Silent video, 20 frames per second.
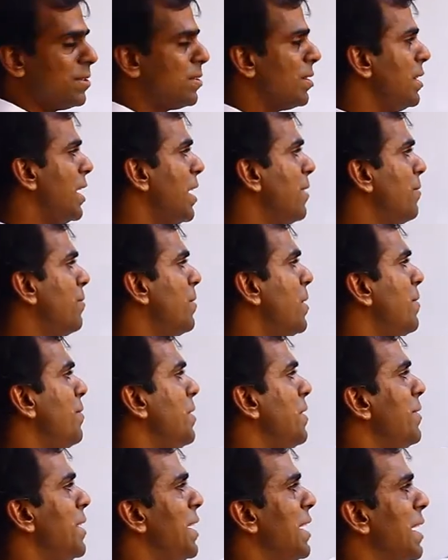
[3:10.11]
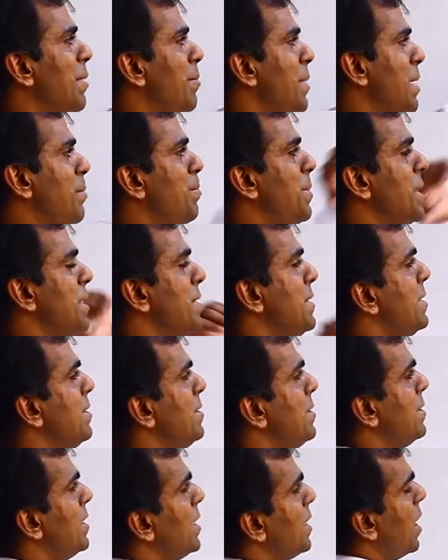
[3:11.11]
So, therefore, we will debit
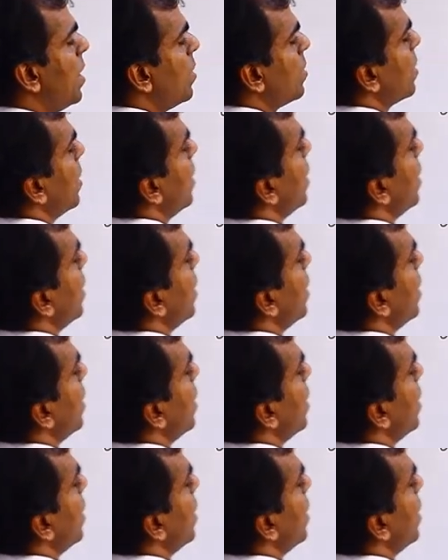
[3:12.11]
purchases account.